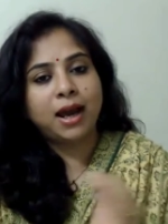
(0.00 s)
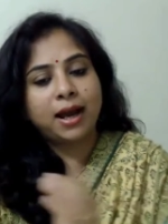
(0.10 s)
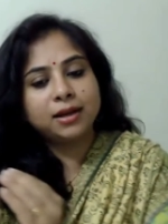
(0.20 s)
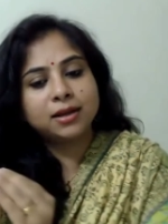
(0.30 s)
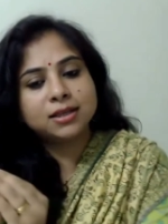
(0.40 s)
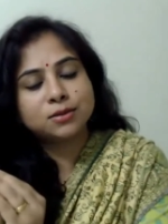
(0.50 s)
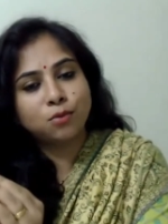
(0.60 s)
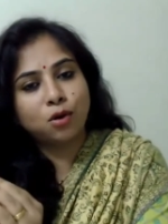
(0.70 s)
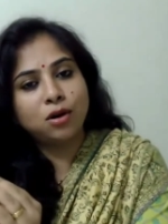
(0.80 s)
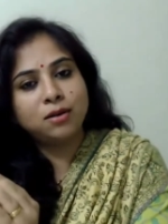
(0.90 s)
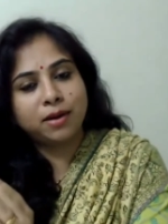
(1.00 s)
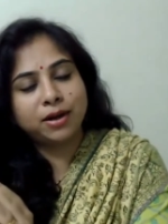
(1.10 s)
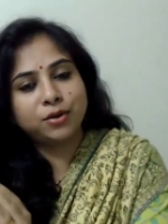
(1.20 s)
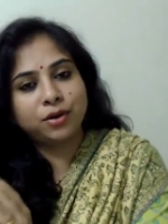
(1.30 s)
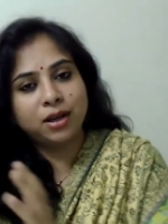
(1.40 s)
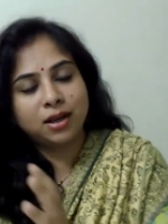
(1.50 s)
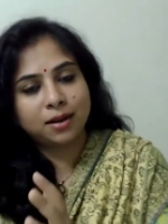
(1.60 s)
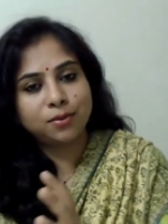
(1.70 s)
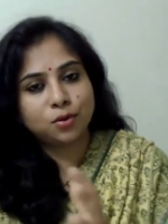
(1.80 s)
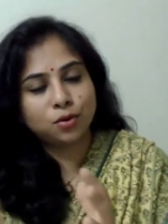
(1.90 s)
and a small Mercury
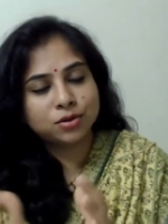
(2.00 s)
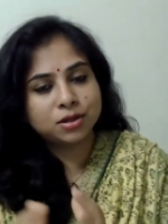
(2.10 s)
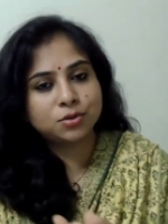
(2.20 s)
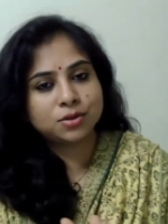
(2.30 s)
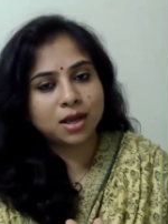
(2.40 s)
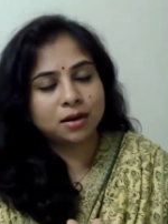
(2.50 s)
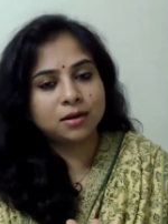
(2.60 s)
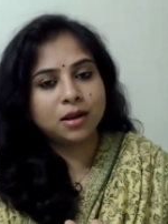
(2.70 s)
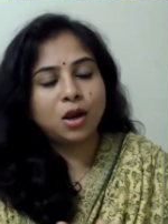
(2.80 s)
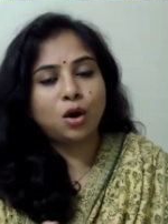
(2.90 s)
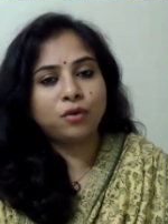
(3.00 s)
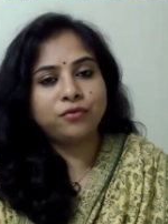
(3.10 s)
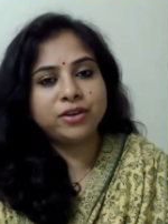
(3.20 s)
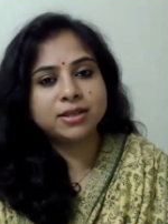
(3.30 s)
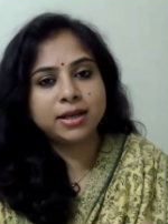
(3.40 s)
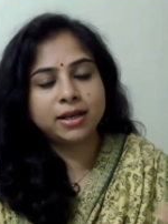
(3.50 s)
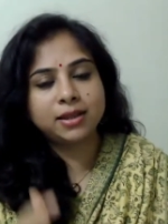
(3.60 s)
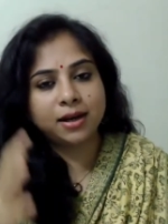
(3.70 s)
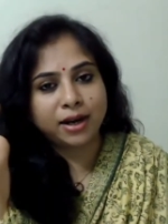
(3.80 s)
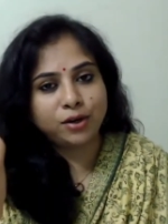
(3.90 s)
come closer to sun, obviously the
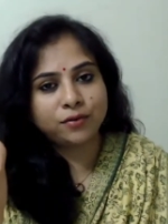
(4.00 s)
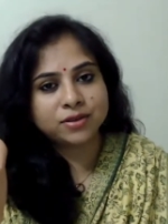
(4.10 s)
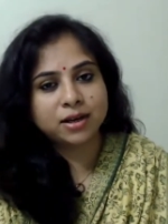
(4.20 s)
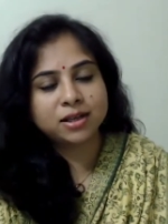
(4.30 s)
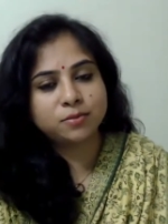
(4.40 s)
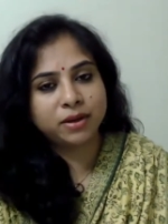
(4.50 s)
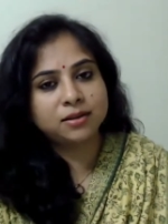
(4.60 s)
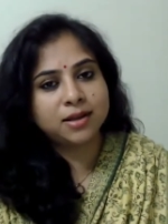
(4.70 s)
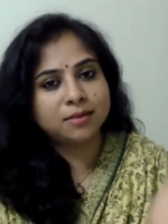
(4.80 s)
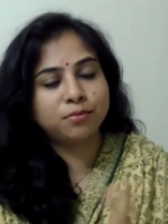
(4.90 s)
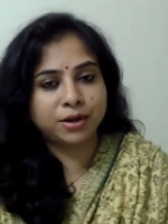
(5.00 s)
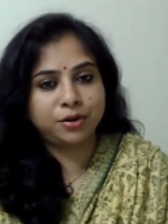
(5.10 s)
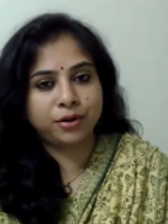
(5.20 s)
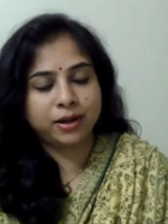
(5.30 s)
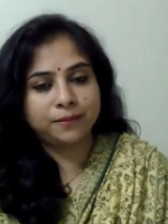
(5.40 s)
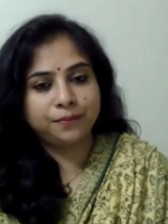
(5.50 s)
light of sun is bigger than Mercury.